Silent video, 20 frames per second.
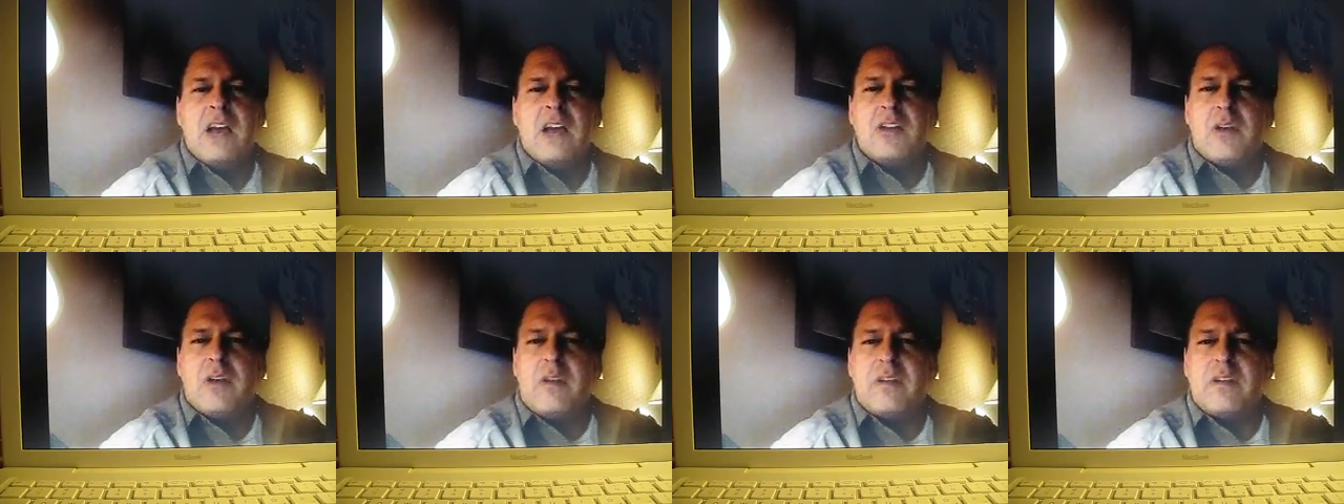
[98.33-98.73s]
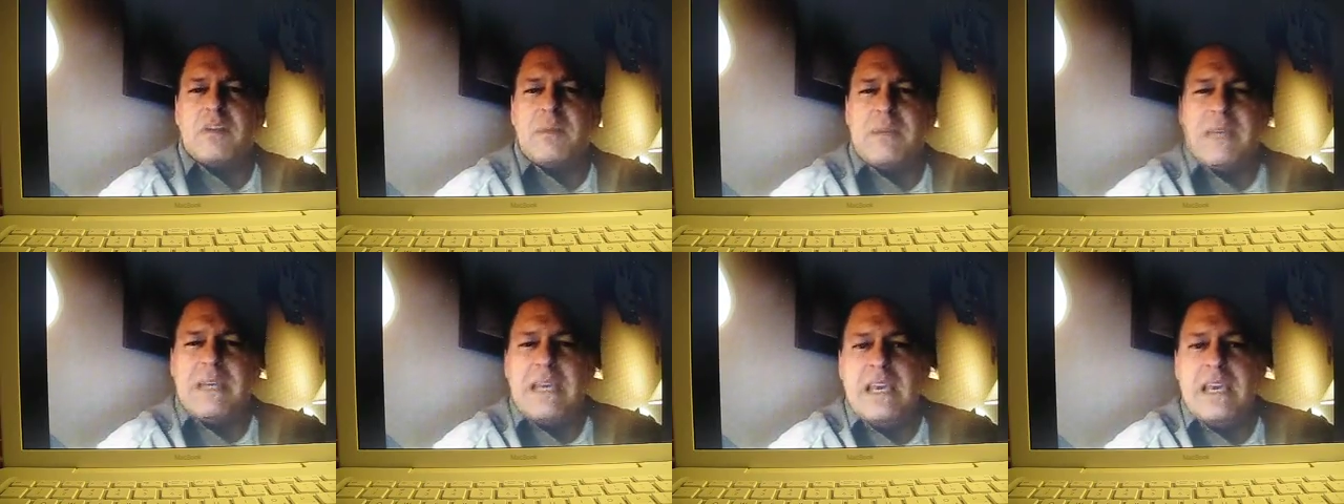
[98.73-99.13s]
So there's
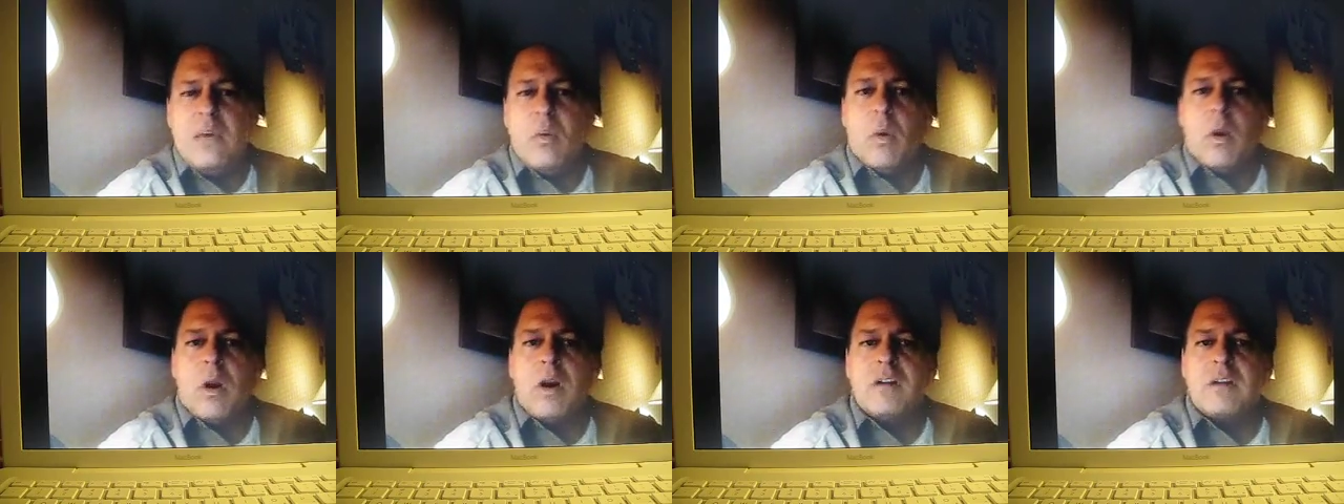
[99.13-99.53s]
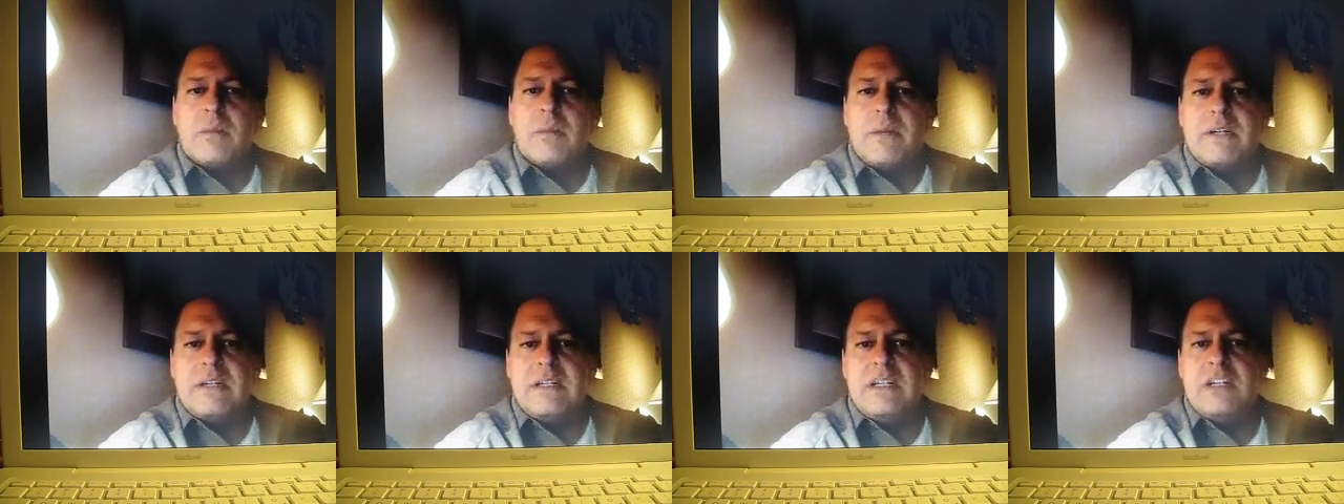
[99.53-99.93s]
some key words
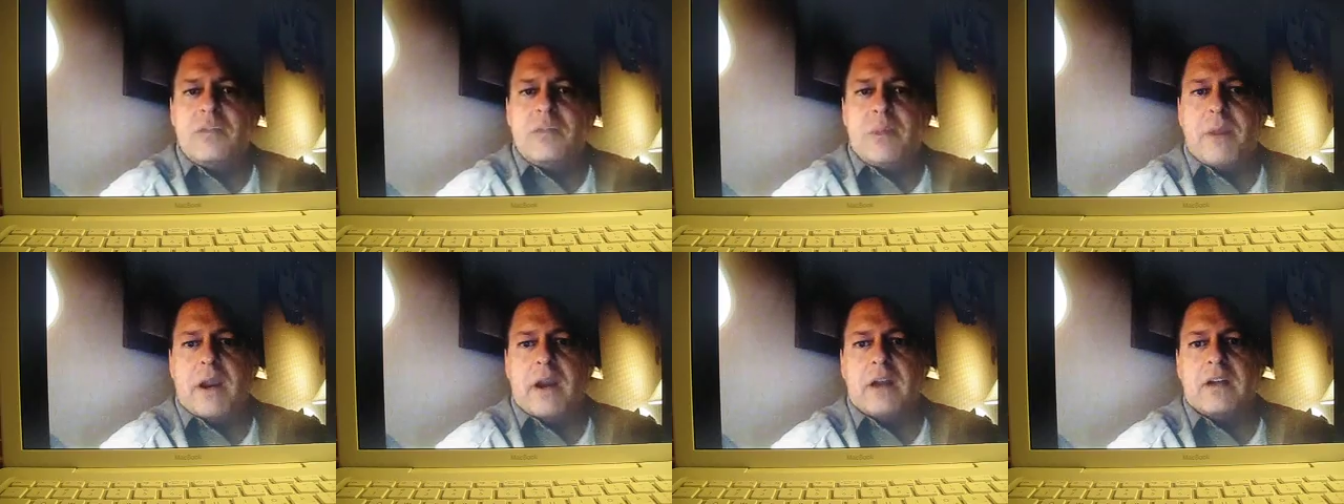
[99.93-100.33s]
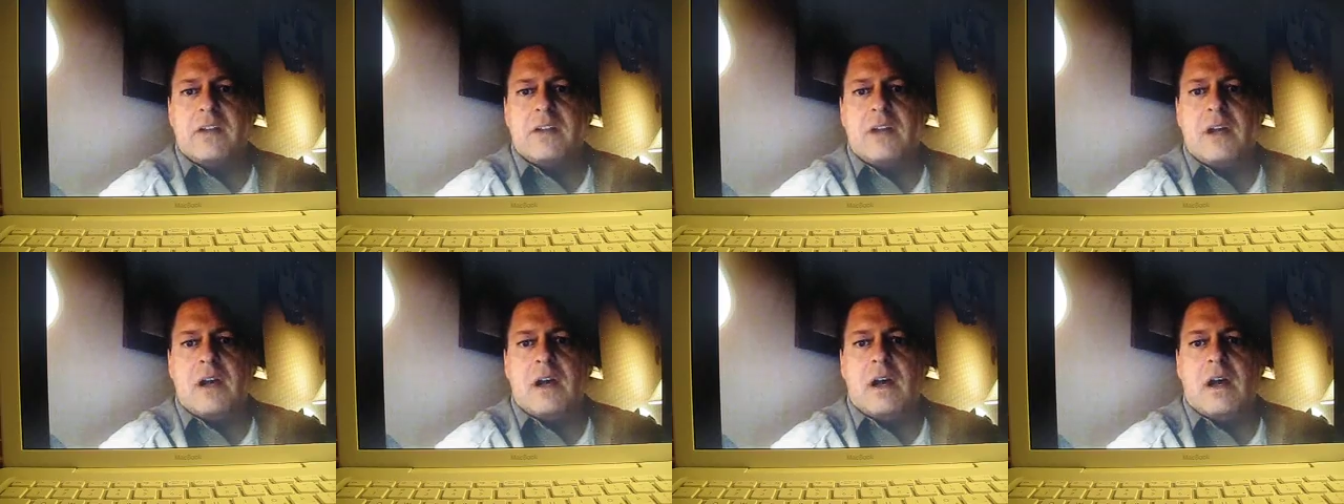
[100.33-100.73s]
I'm going to teach
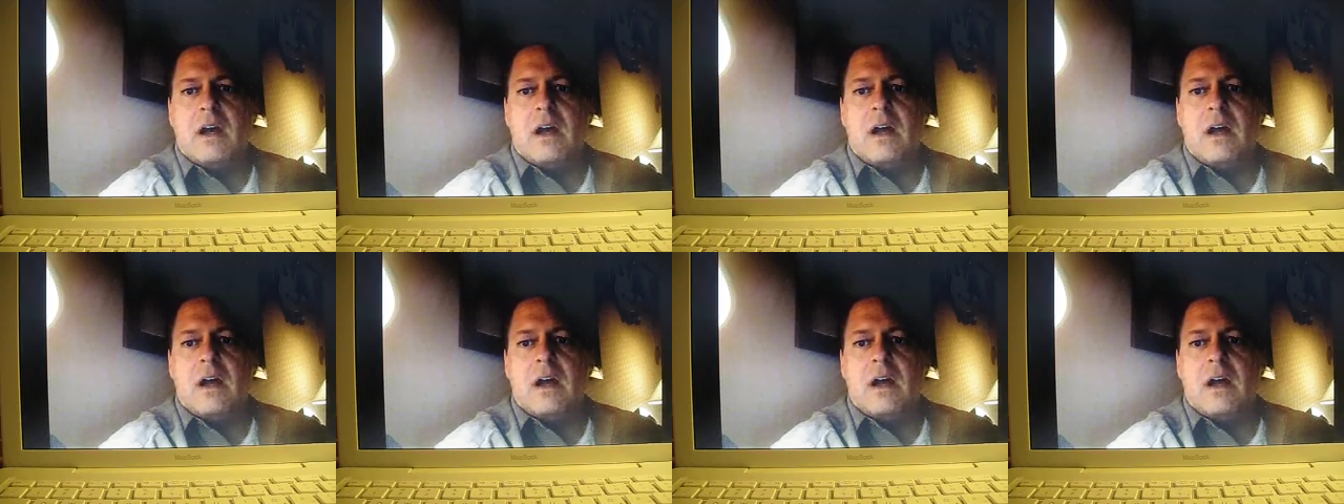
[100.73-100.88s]
parents